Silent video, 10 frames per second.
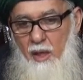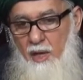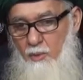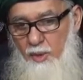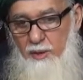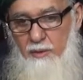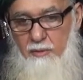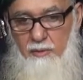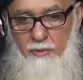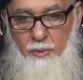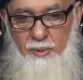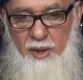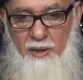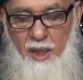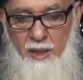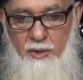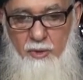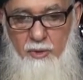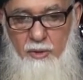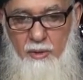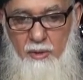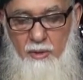I went to pray tahajjud.